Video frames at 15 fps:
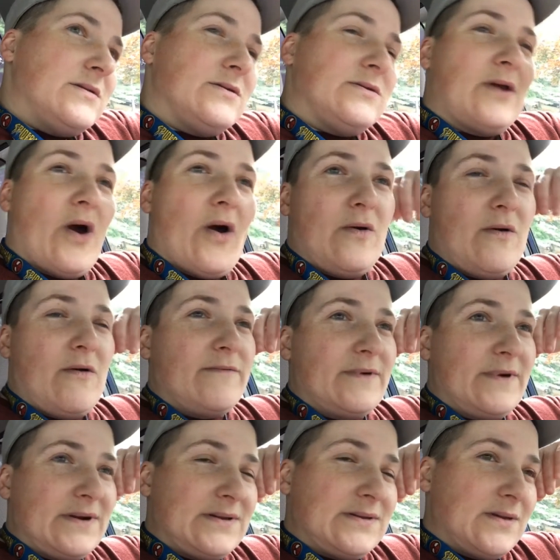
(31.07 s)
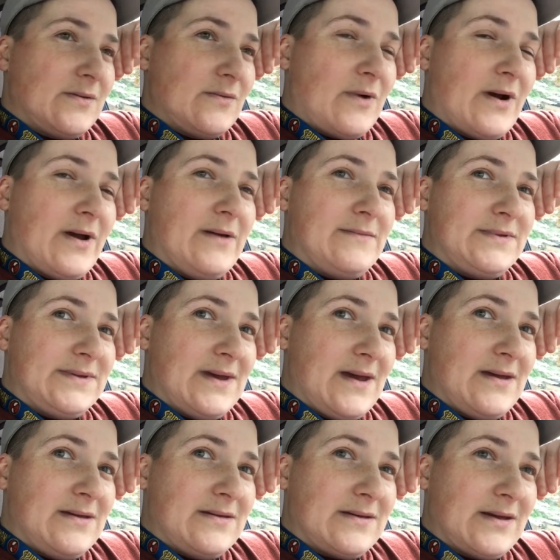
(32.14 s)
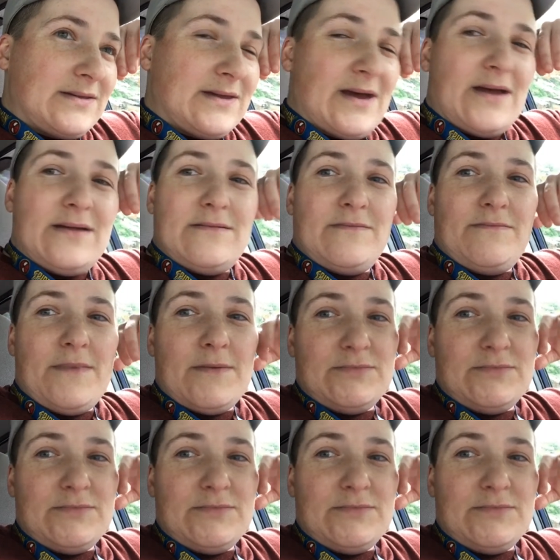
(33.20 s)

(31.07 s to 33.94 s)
to go over to the YMCA and get that